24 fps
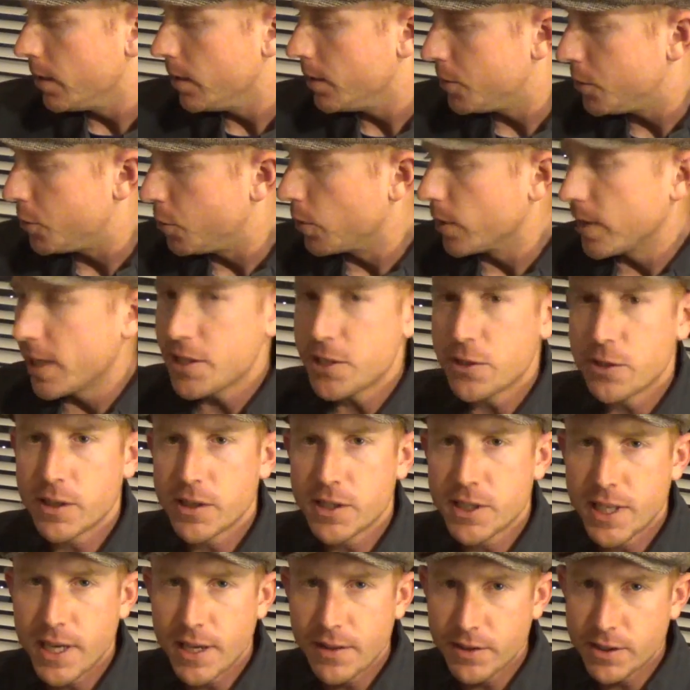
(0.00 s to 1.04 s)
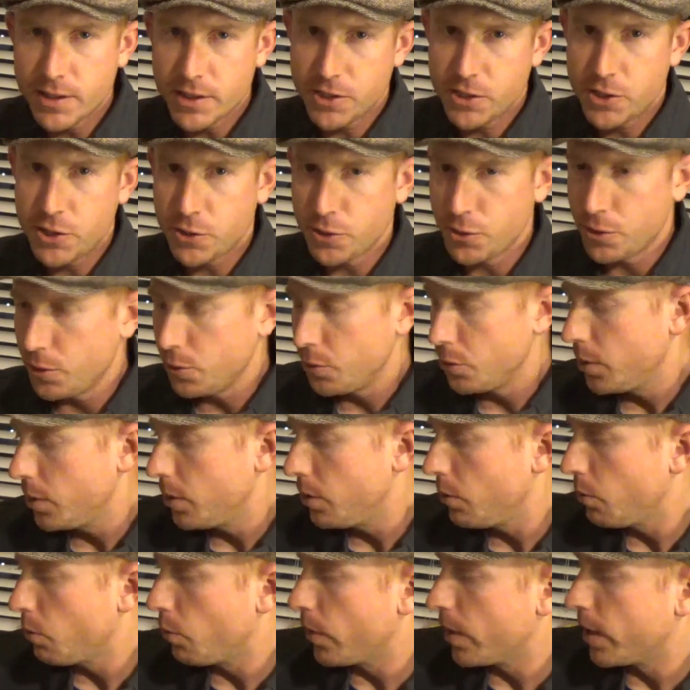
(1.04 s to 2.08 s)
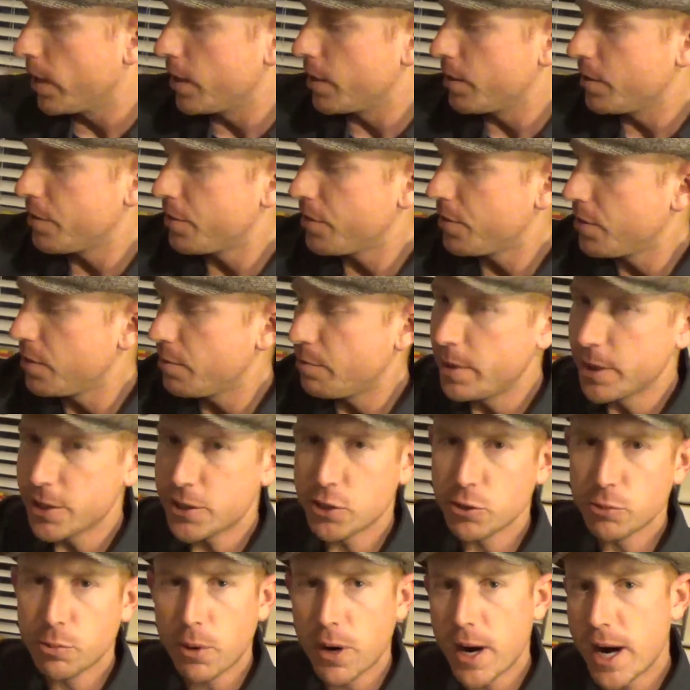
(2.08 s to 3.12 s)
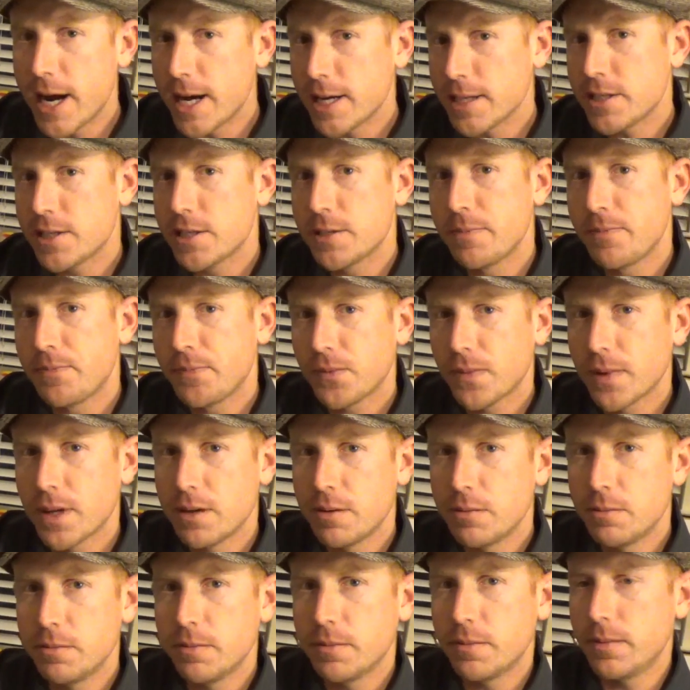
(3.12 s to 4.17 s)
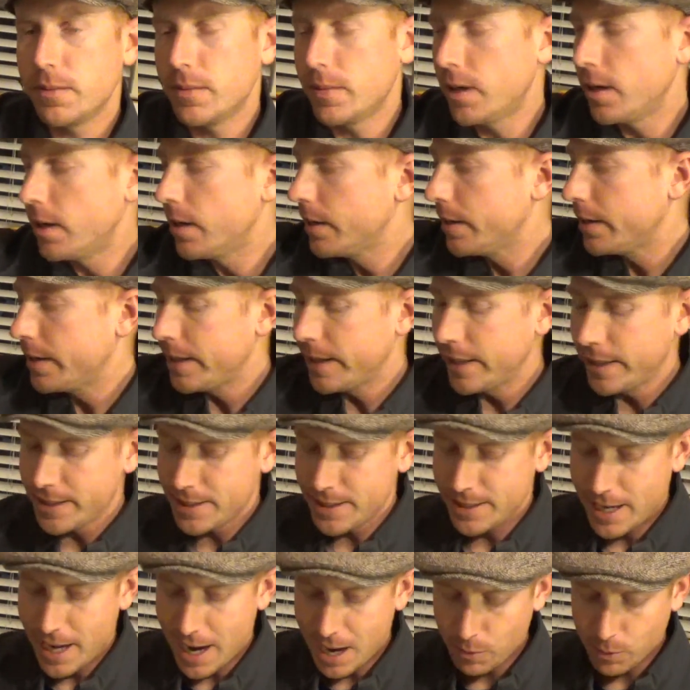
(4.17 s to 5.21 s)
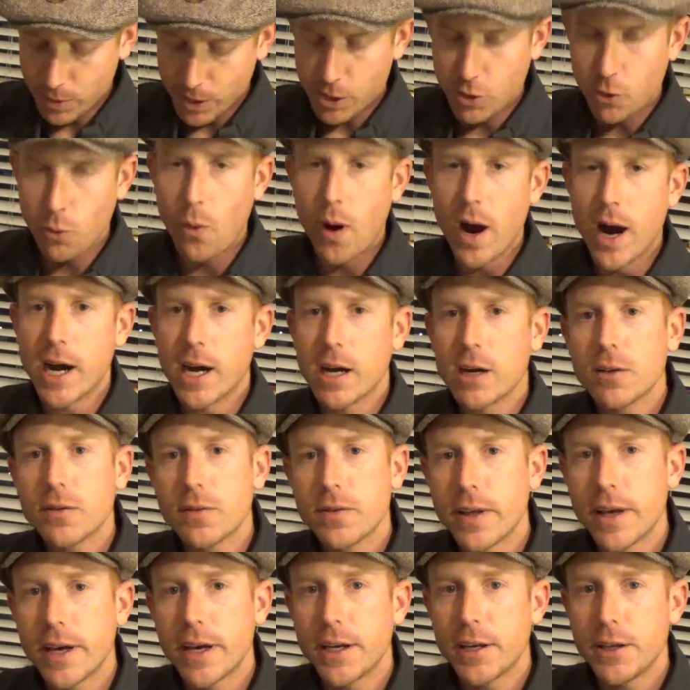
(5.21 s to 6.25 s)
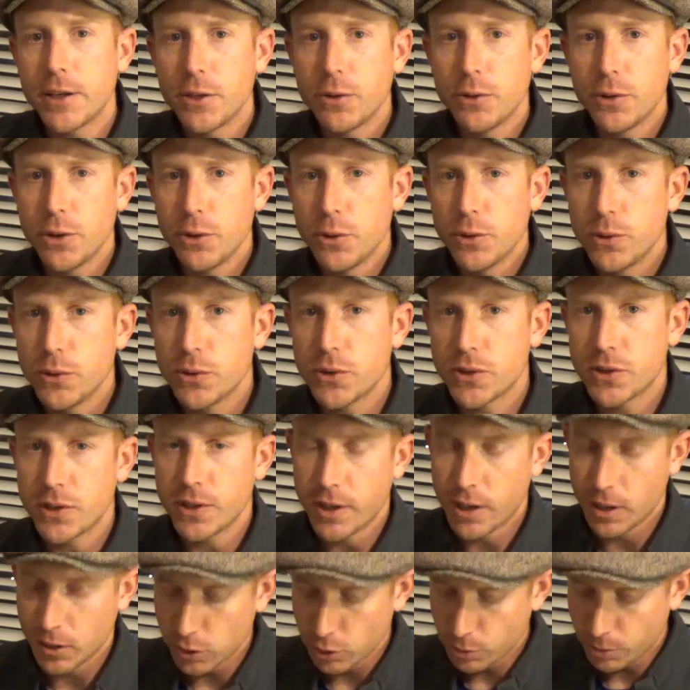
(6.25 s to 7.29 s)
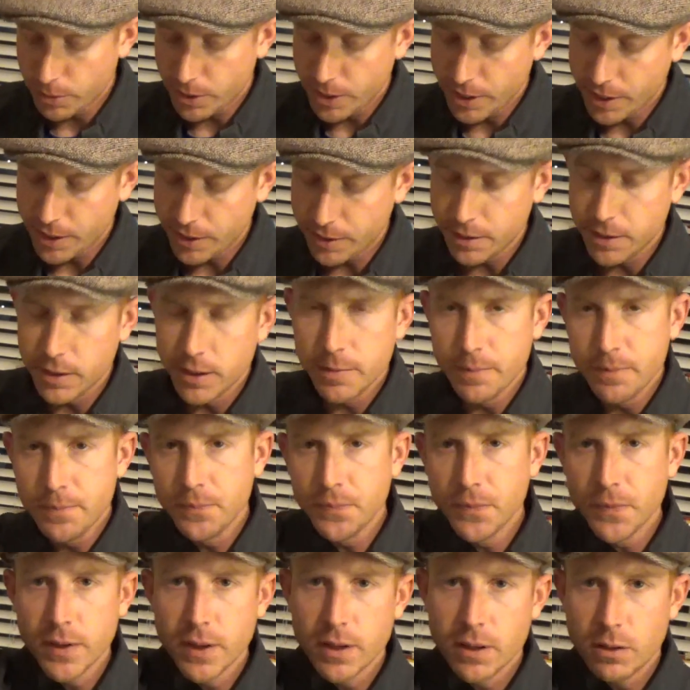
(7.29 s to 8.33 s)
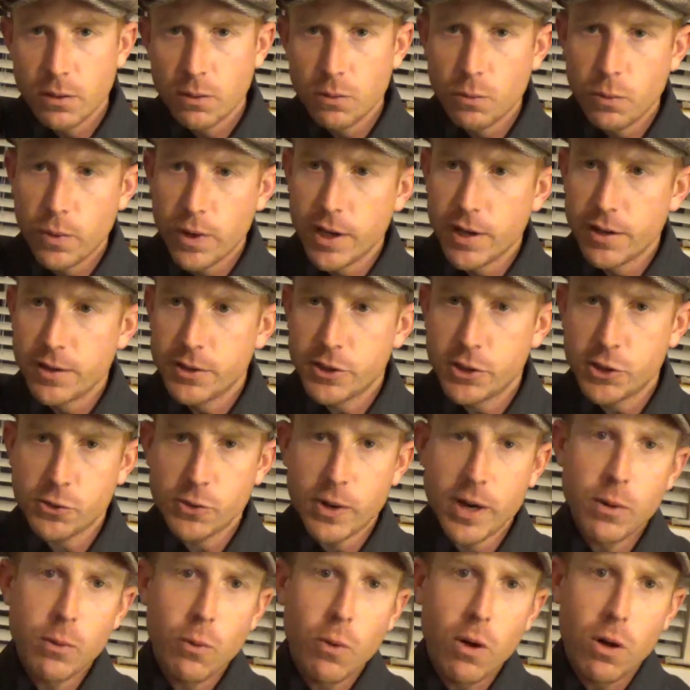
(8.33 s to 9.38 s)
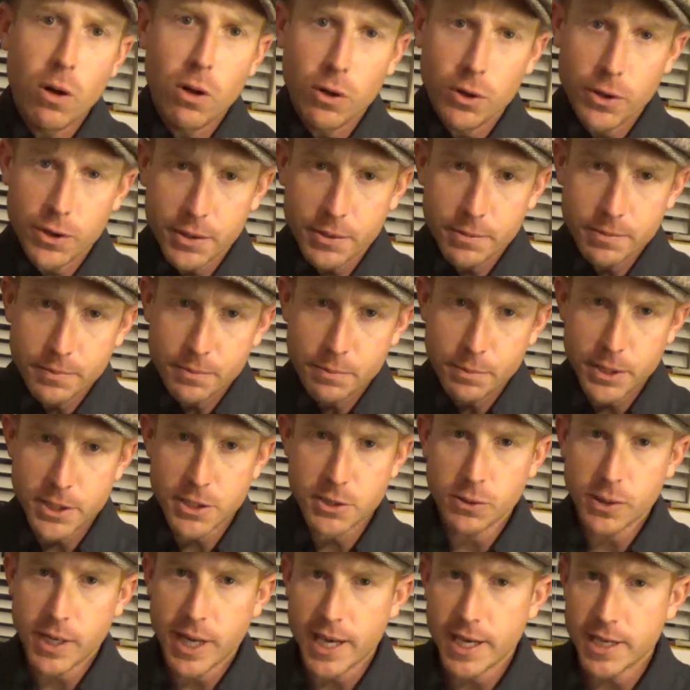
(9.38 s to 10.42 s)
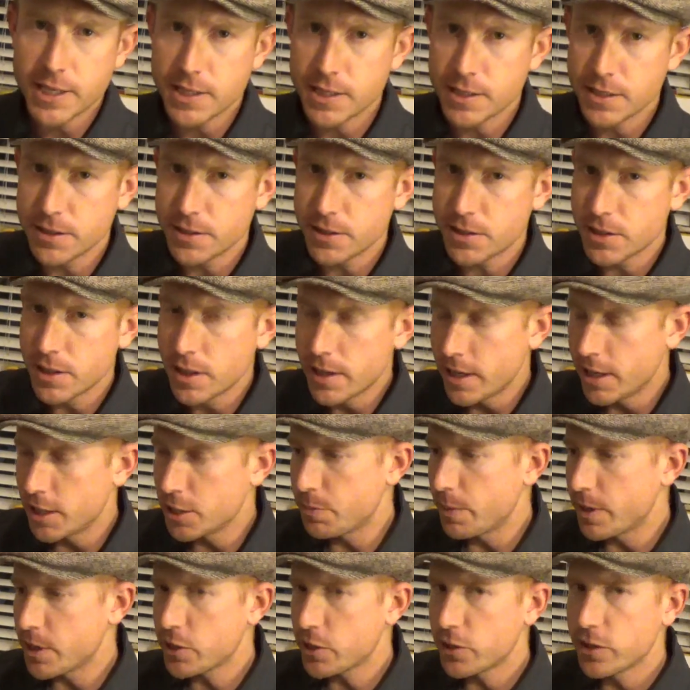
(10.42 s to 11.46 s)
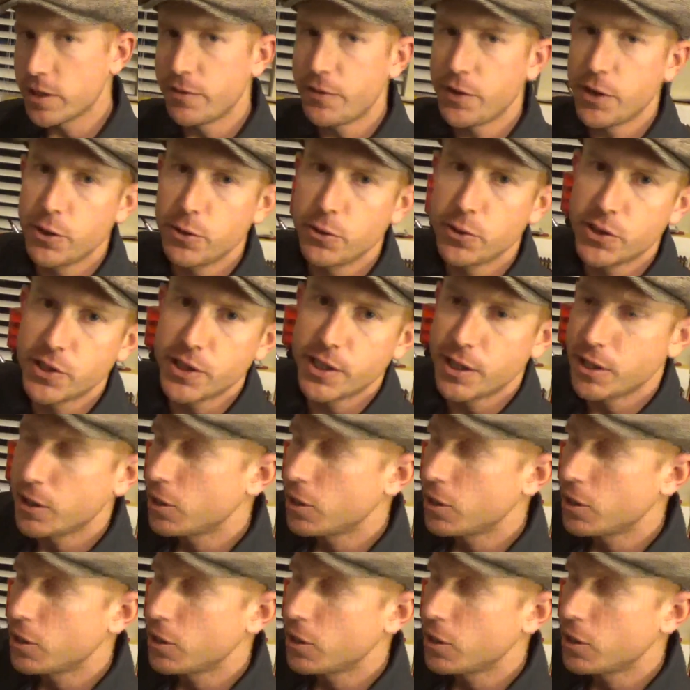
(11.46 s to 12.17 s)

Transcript: To a lesser extent, this is true with pistol brass. It's not required that you use a lubricant with straight-walled pistol cases, especially if you're using